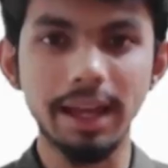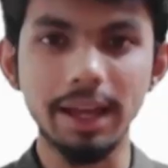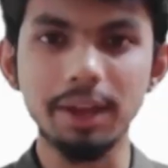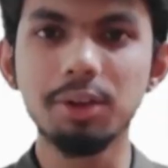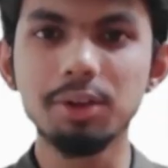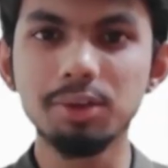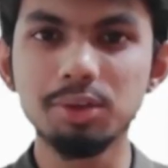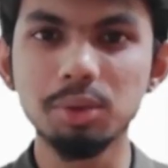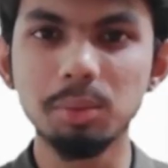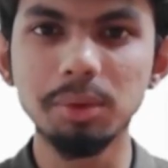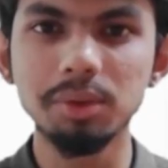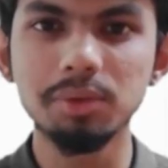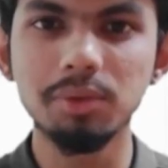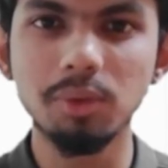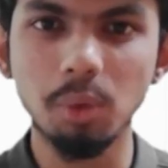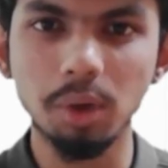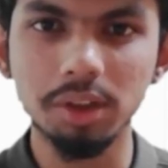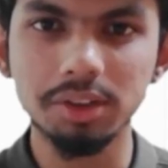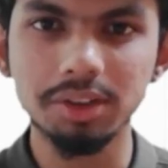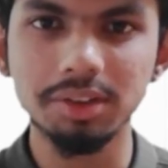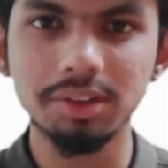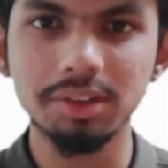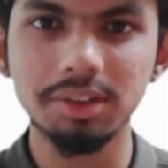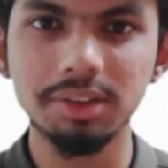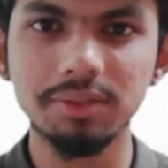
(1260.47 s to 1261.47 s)
Thank you so much for
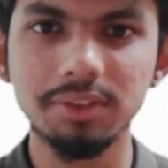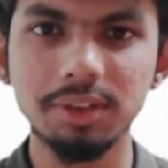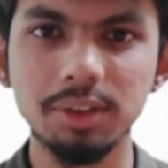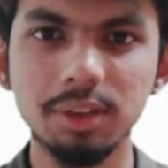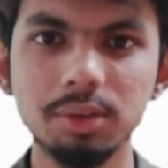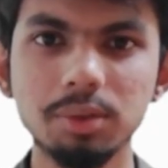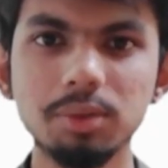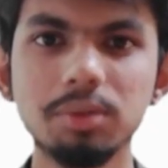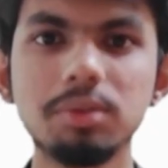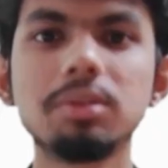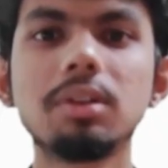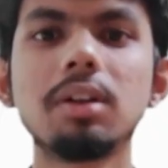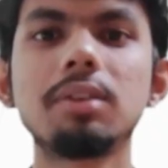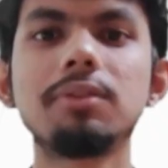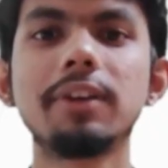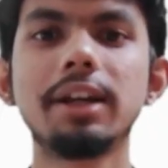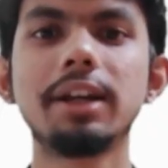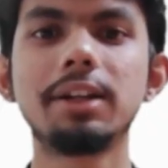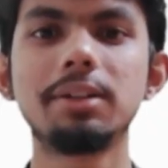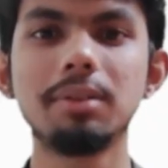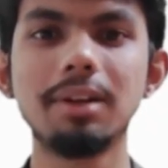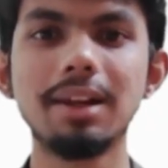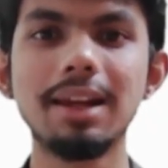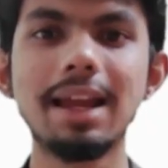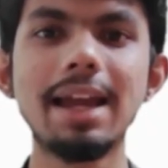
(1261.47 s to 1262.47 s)
watching this video. Do not
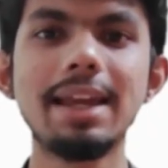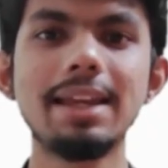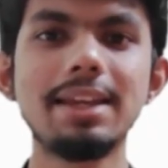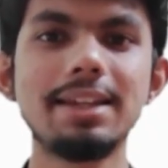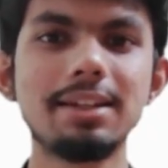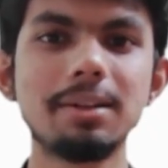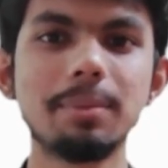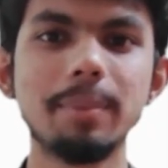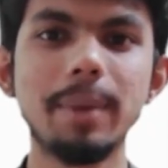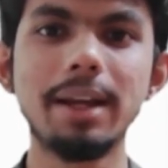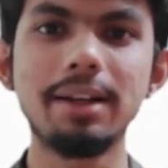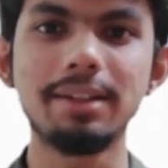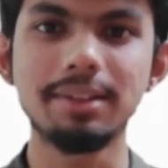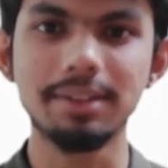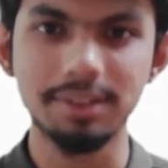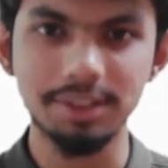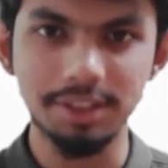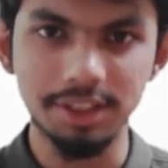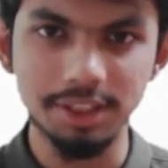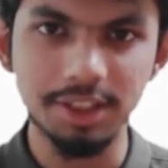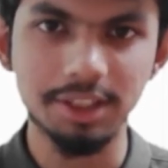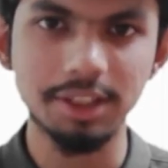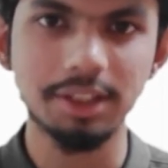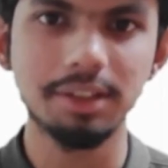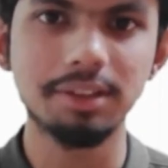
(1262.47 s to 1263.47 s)
forget to like, comment
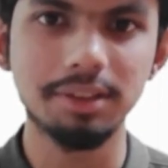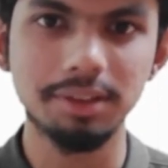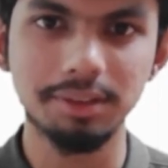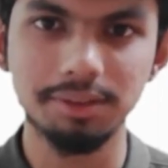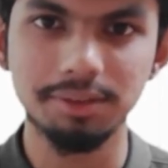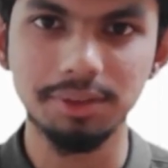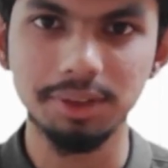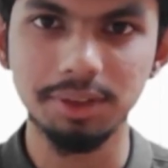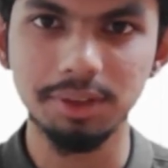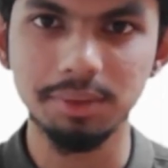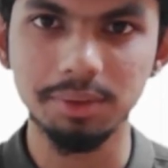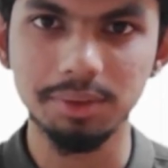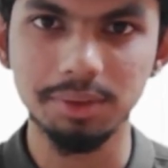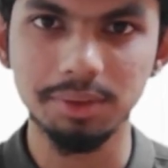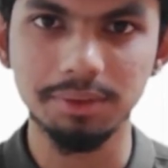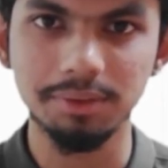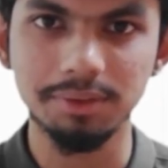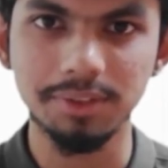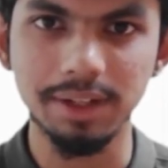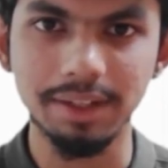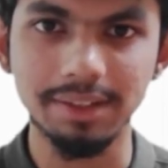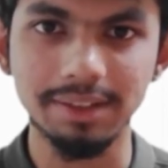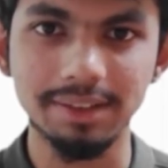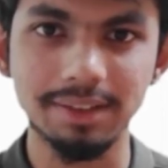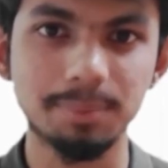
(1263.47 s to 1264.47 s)
and share this video with your
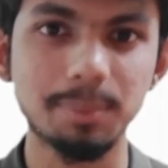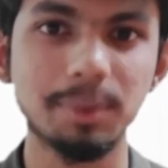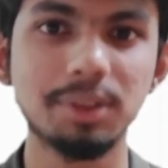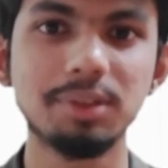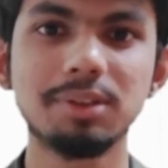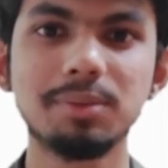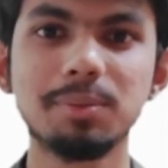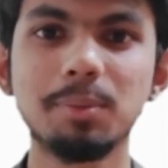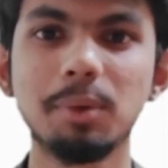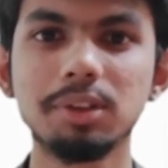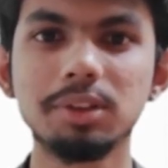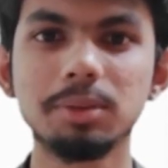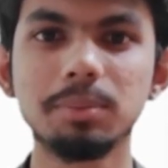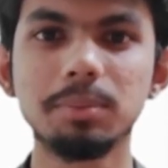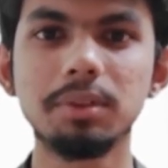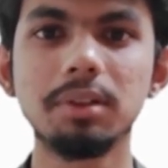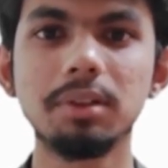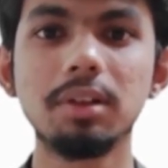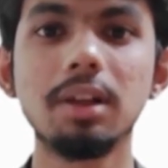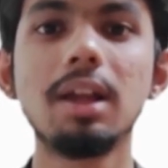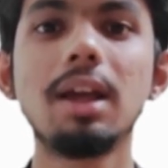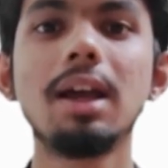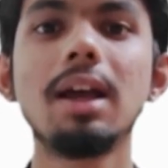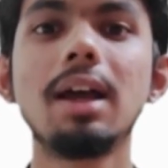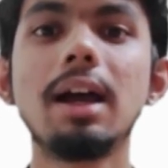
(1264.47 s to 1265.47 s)
friends as much as
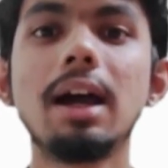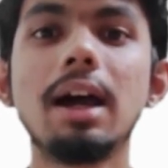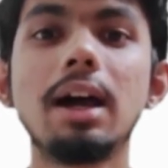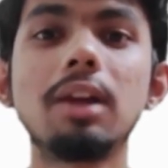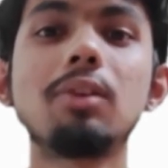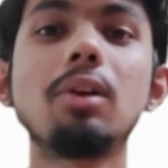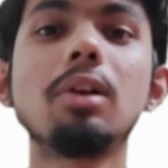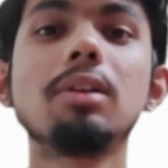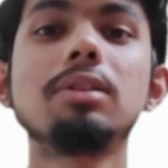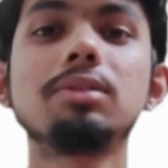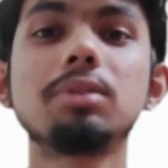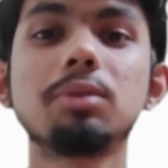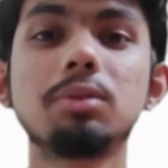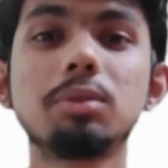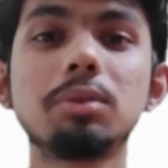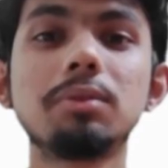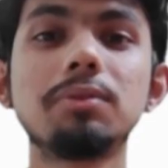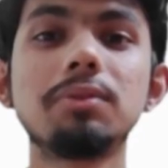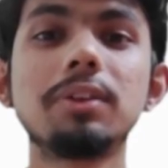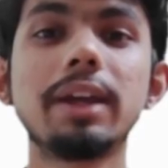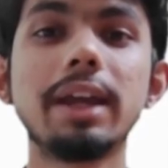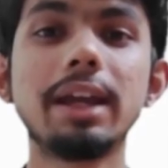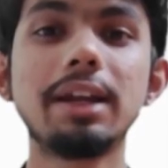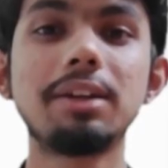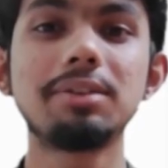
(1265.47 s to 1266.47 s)
possible. And also
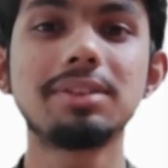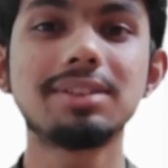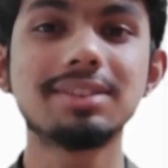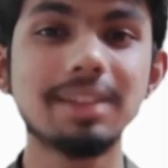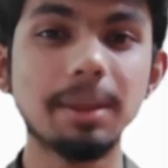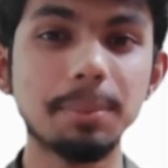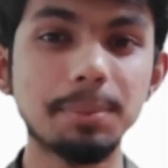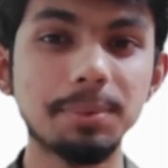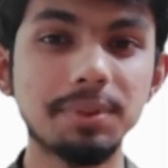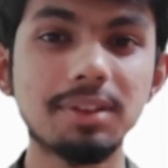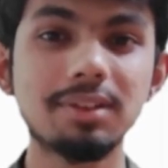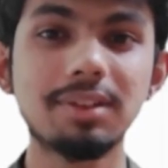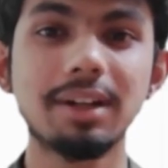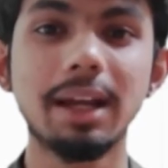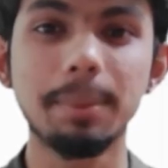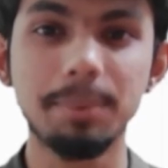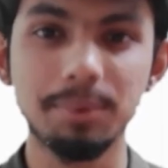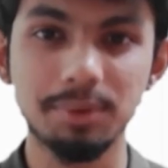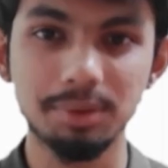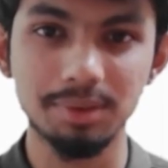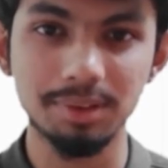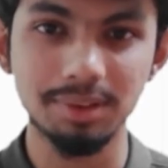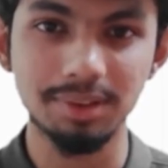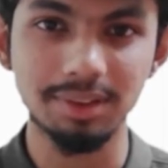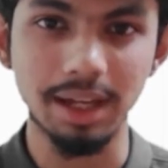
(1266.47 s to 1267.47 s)
don't forget to
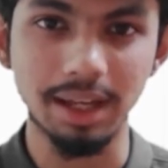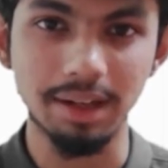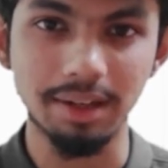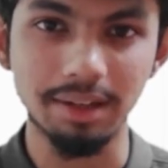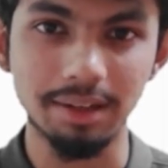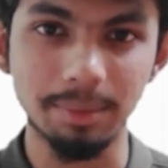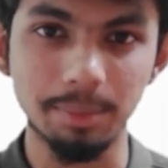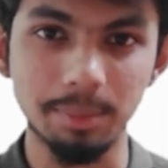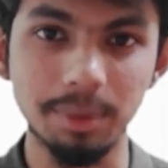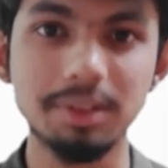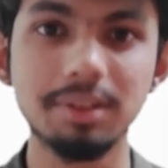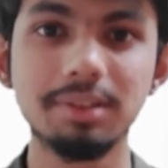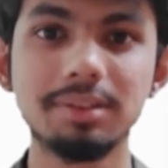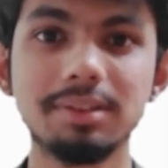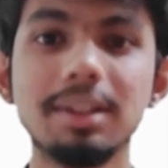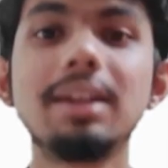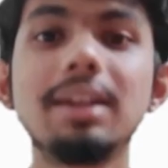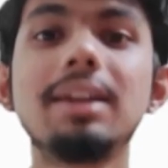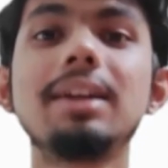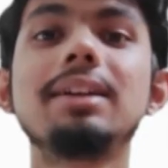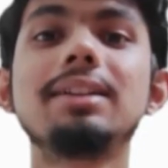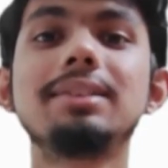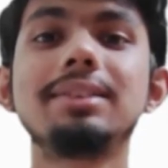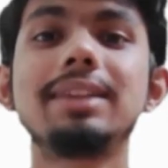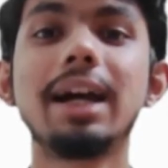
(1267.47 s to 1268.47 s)
subscribe to the channel because
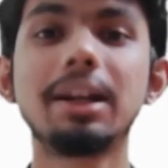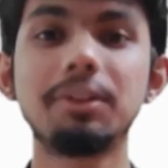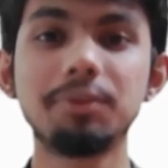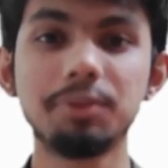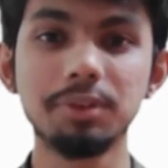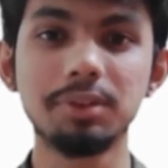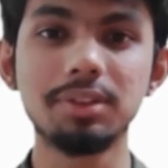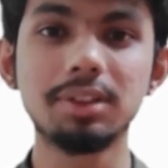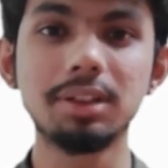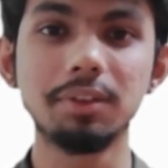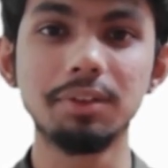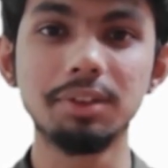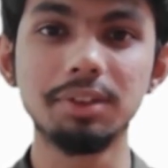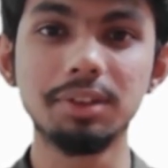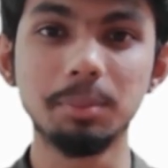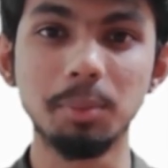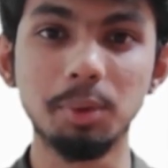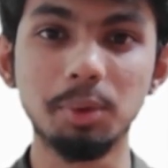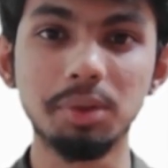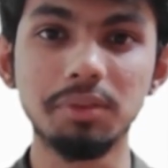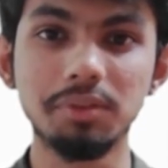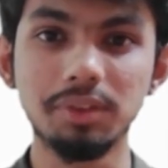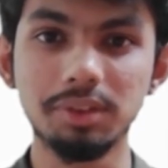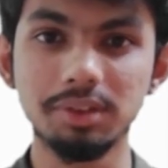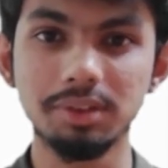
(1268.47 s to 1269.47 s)
that would serve as a
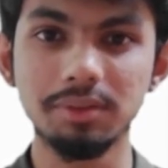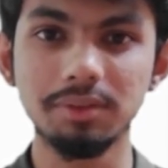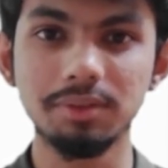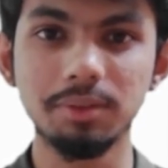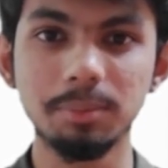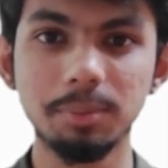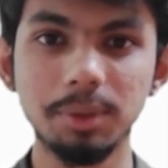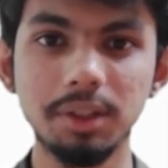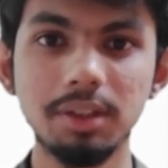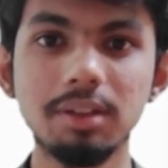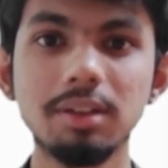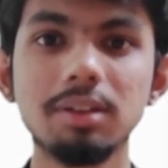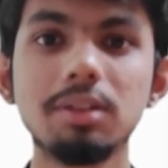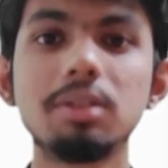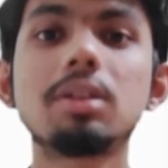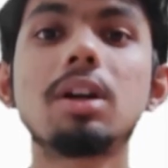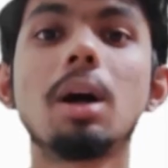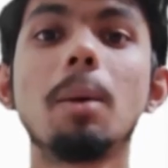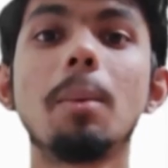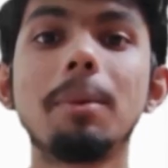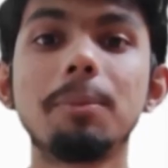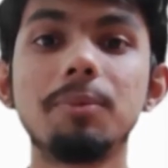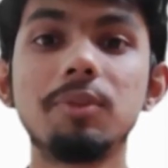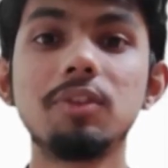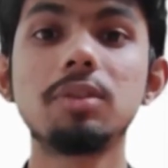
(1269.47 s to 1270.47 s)
motivation for me to
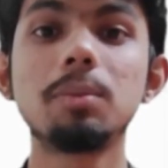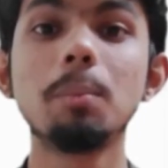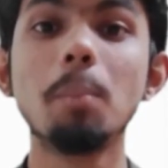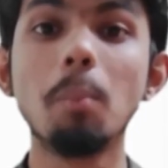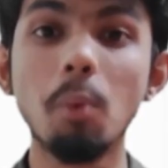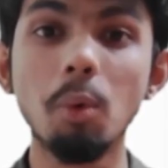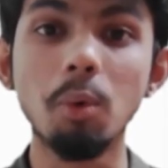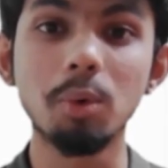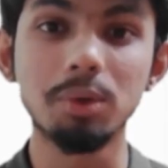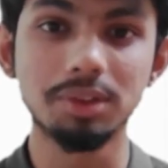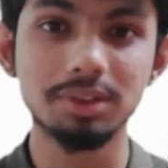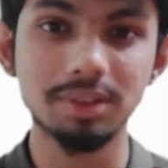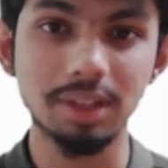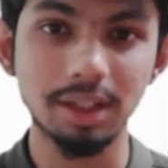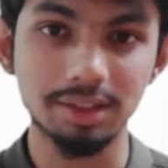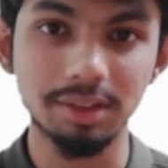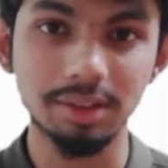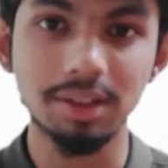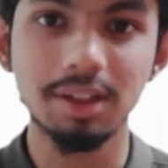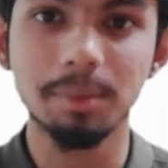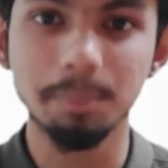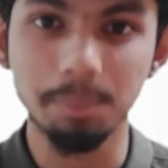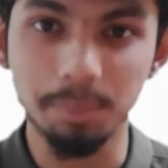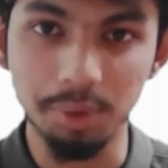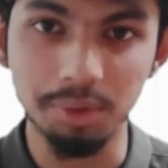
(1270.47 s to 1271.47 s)
come up with more
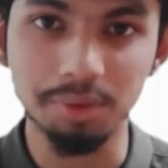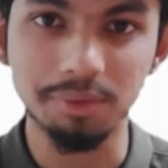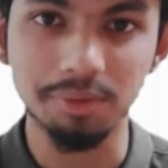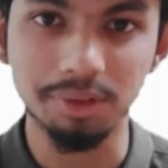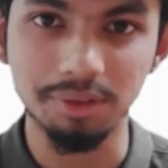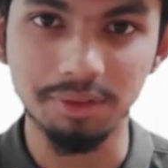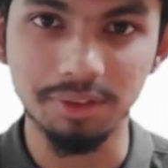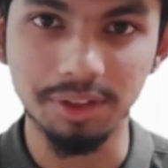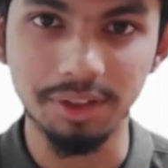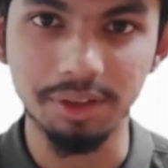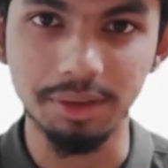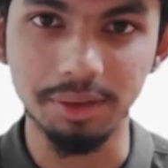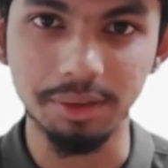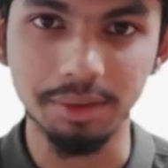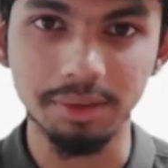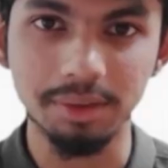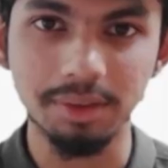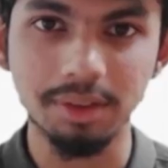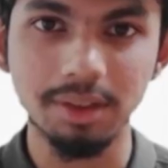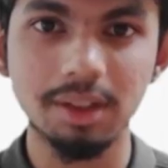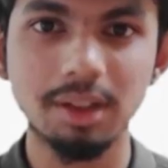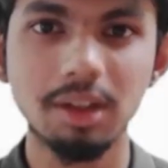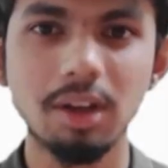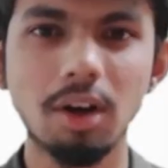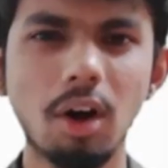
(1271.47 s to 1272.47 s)
such beautiful
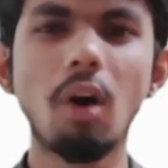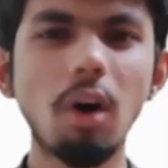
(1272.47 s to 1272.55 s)
videos.